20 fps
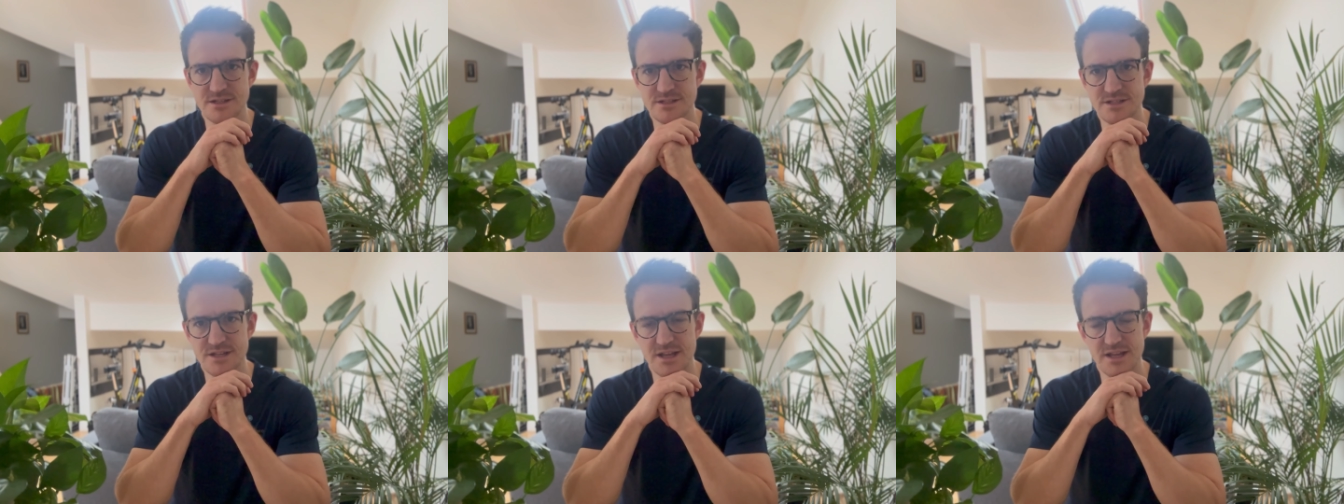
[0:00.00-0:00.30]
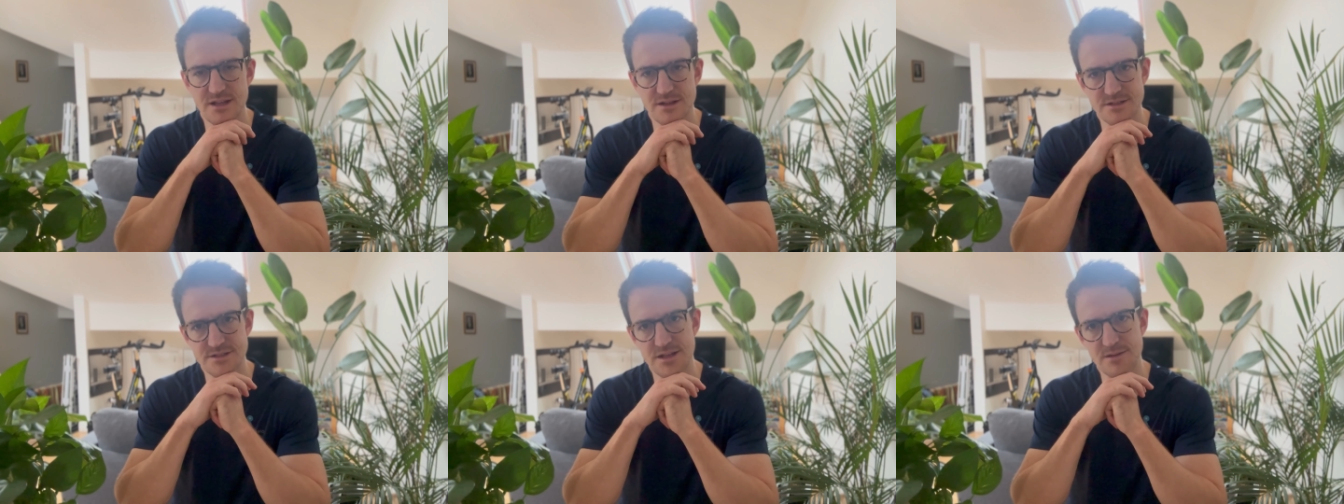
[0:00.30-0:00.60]

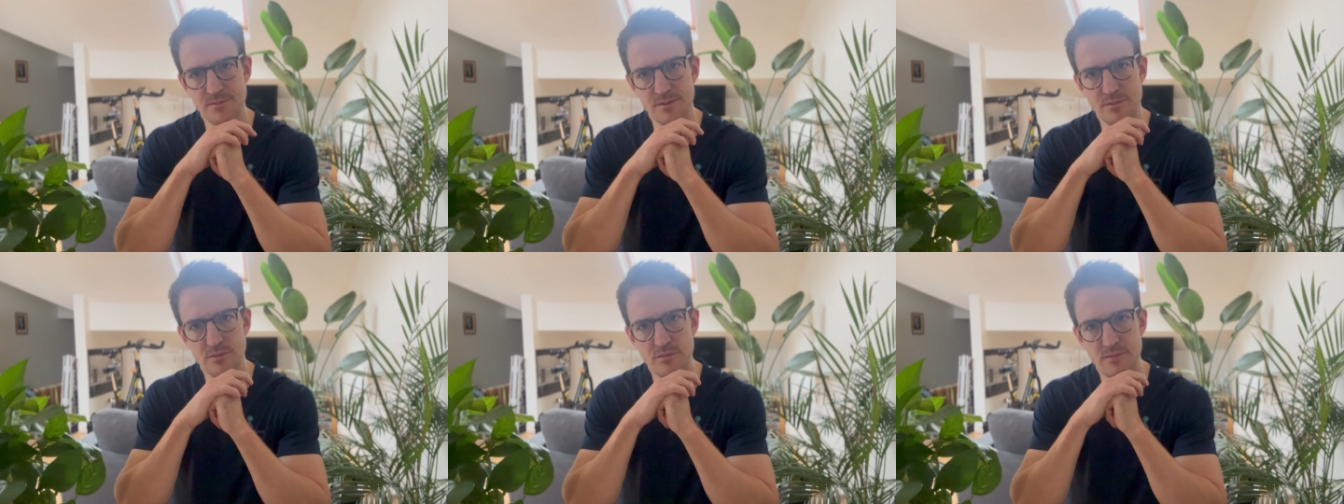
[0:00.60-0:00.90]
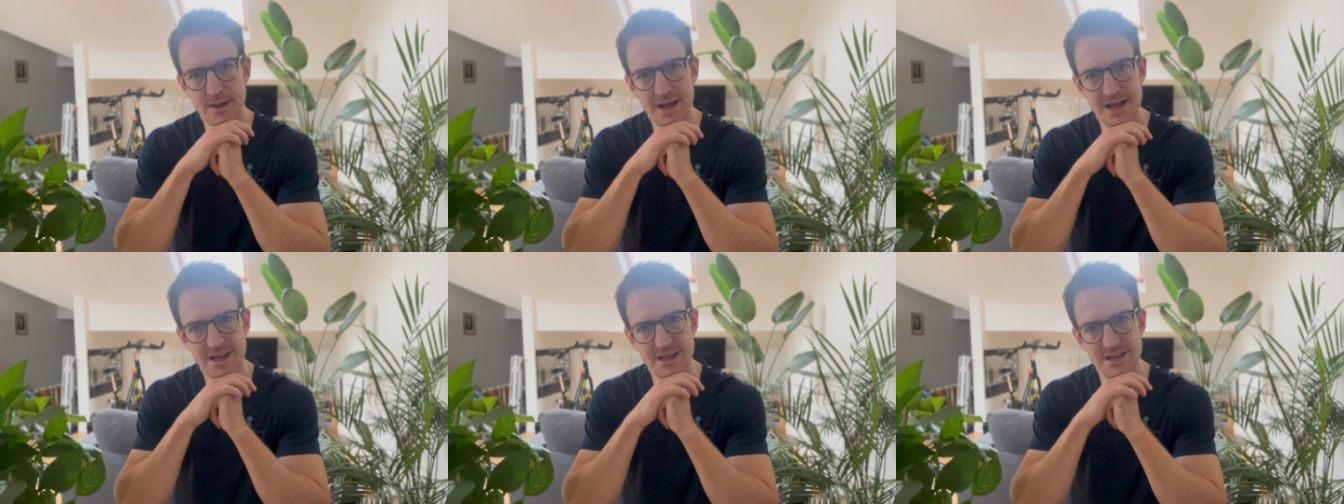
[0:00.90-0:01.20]
set people
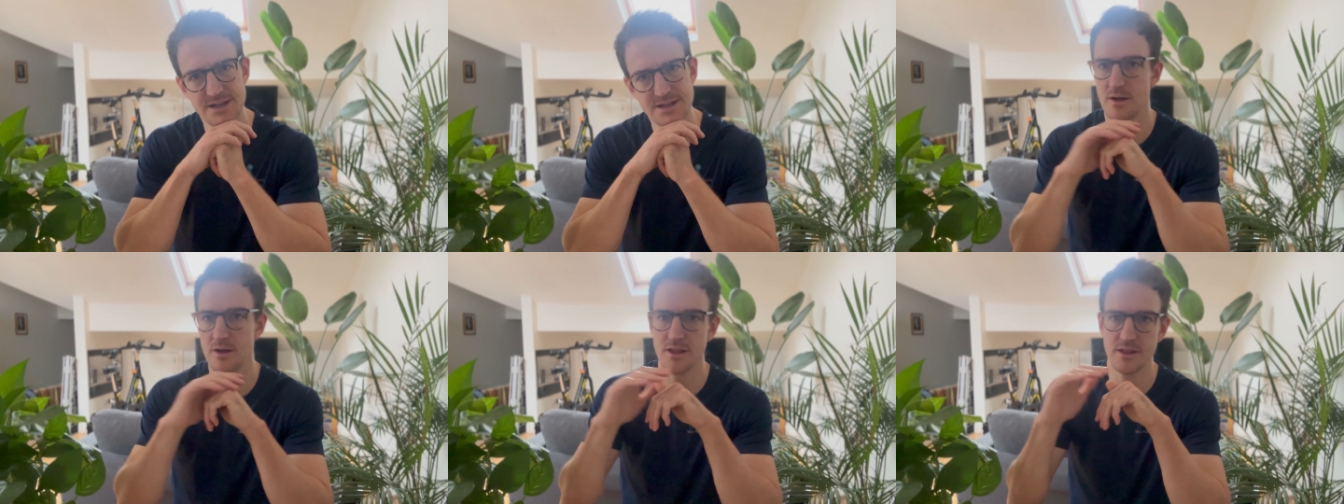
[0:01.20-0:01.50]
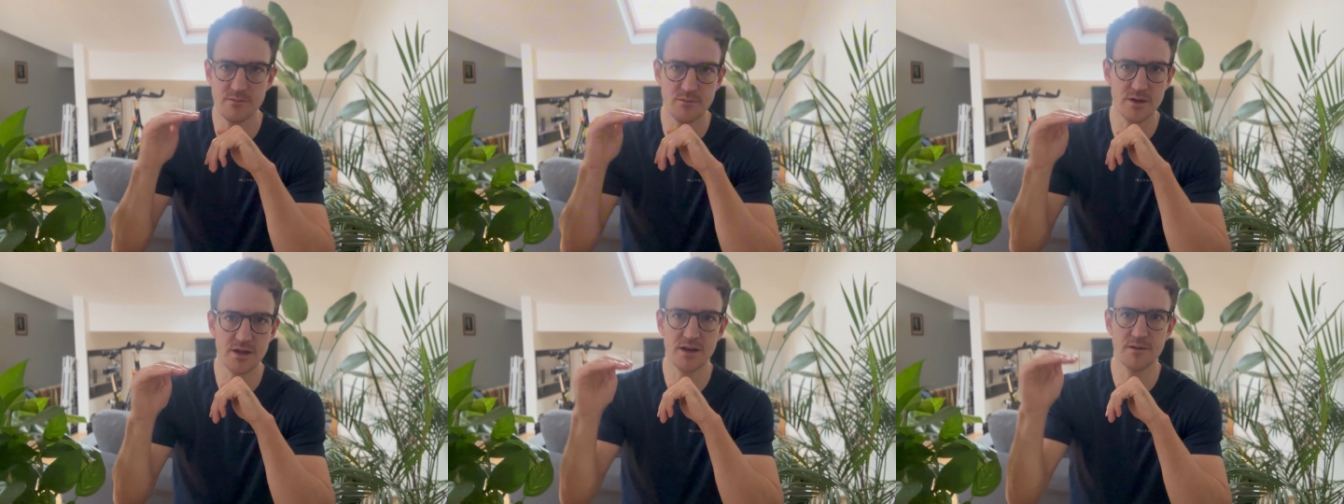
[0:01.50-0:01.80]
back, and then
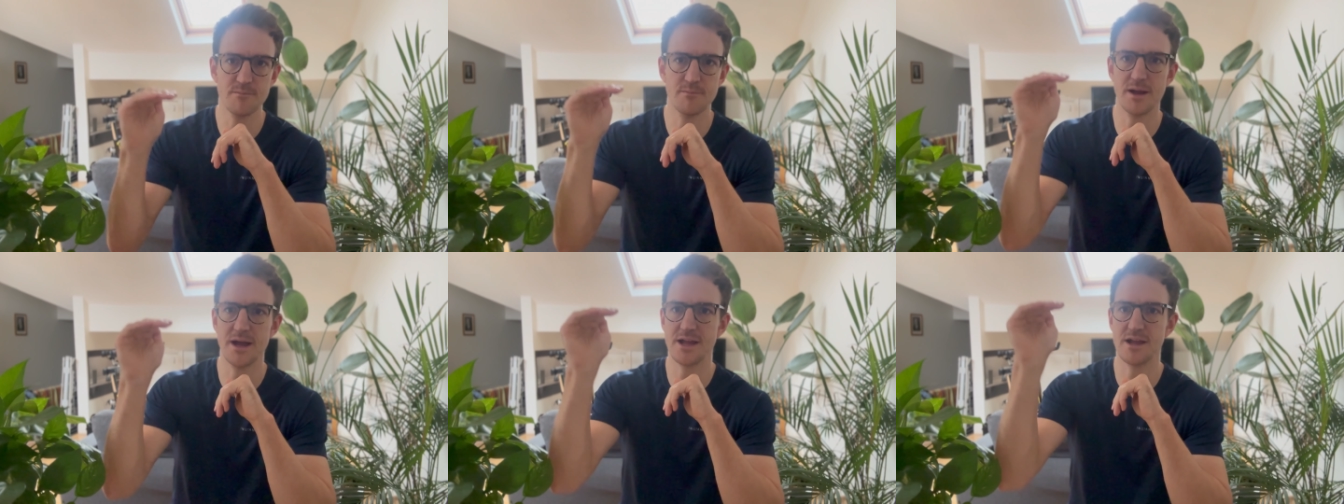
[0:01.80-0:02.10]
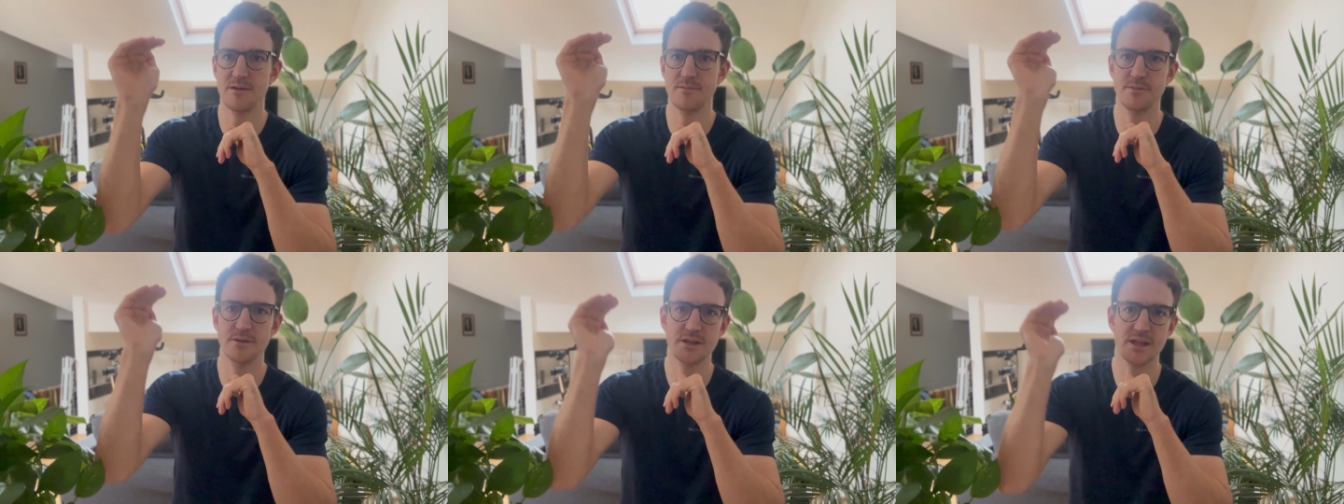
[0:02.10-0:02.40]
we're kind of back
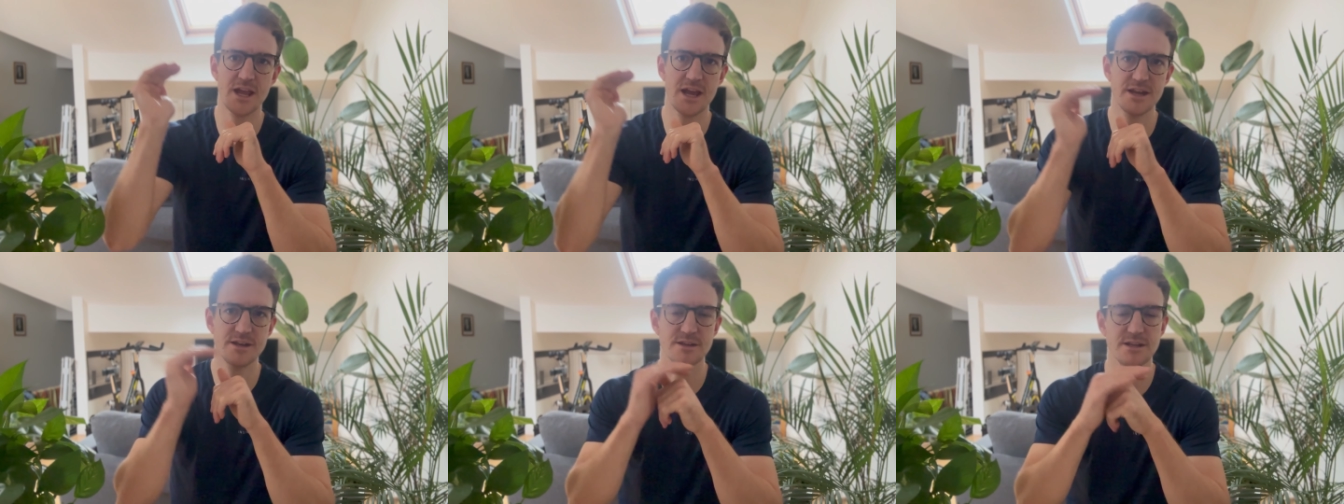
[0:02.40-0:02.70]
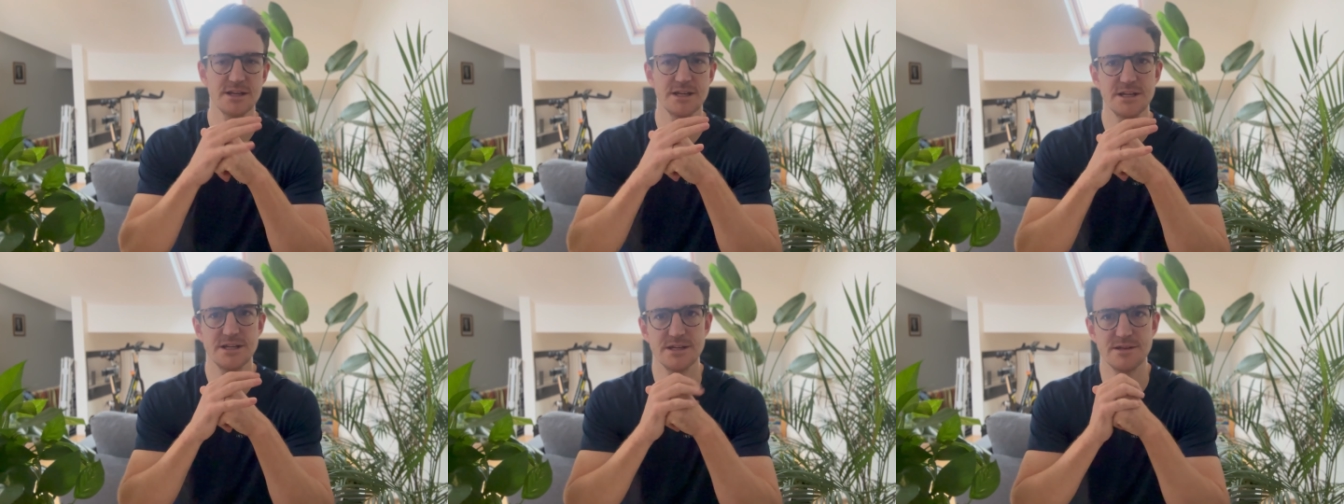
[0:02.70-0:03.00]
up again,
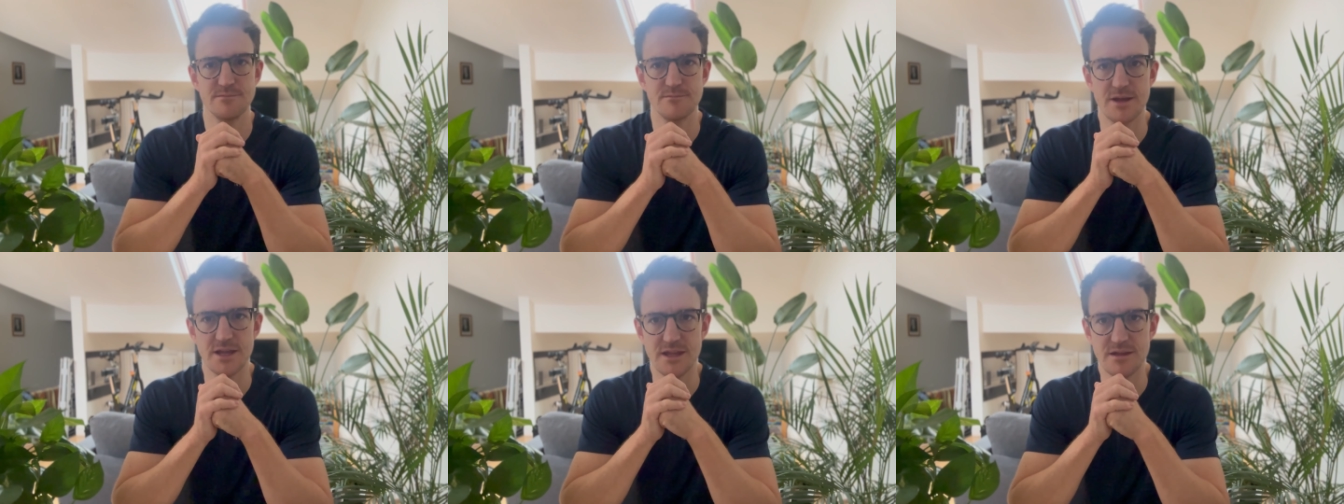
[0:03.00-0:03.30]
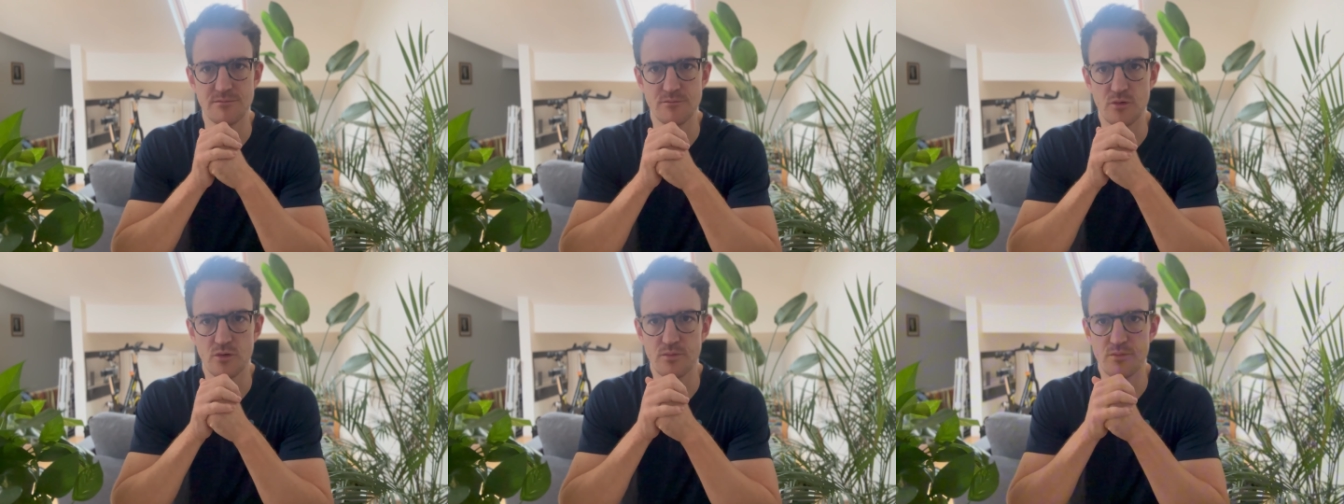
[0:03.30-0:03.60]
making
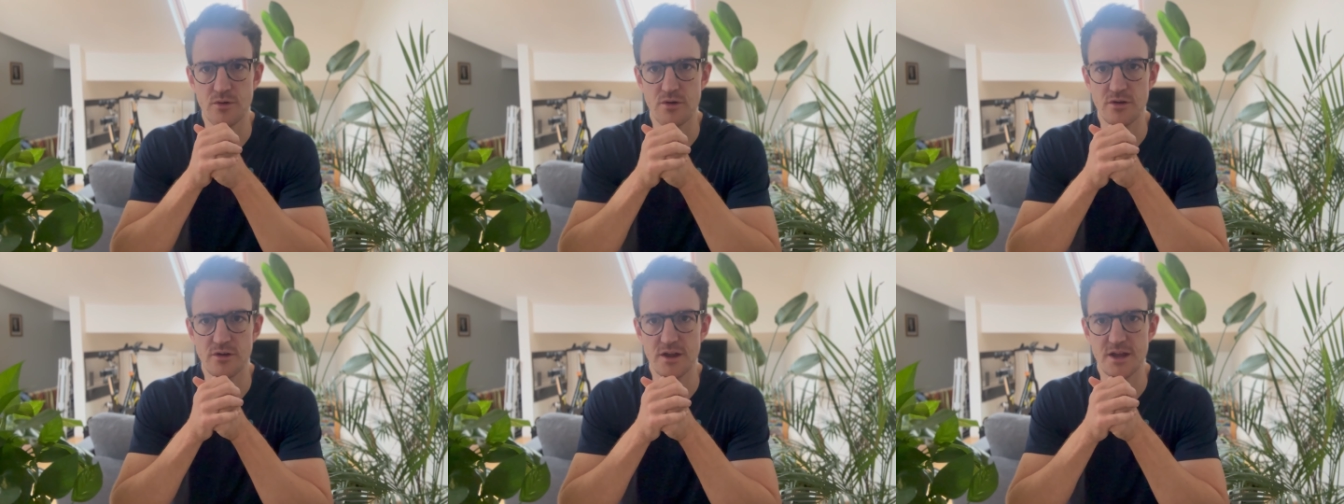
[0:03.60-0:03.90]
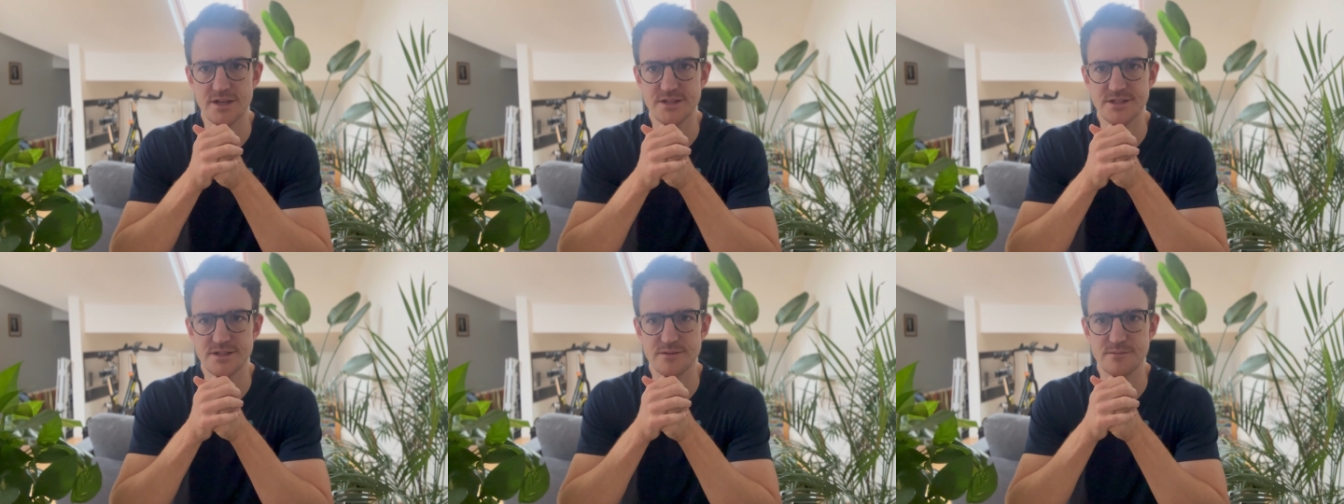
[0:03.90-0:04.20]
more
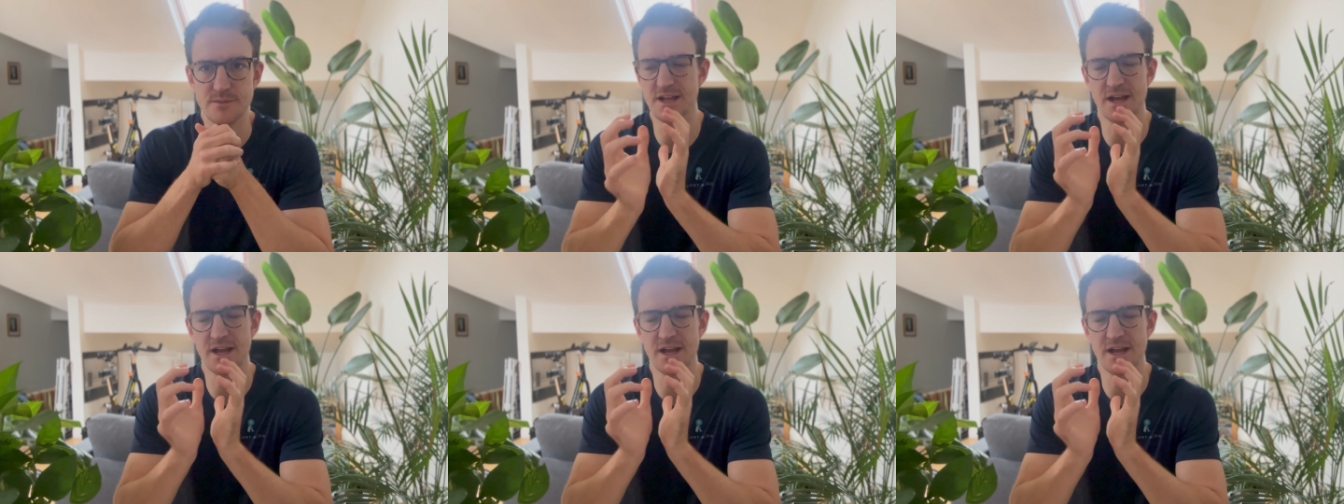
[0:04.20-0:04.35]
progress.